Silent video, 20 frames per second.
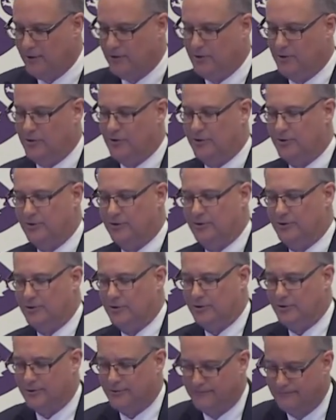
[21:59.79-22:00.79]
you're,
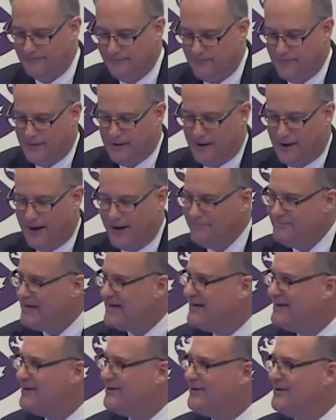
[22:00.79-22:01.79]
you're, I'm
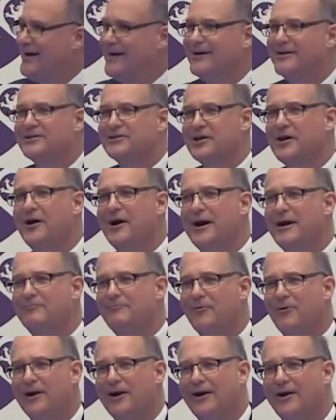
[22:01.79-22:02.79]
here at a
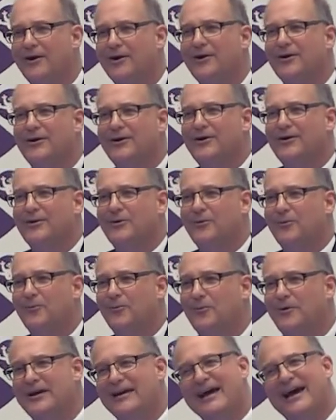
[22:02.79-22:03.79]
time where
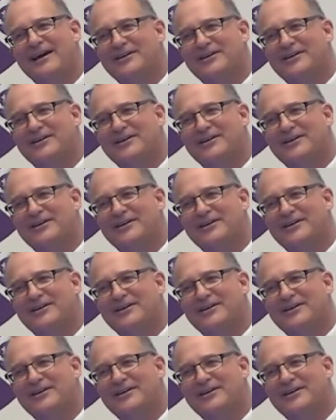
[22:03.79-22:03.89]
we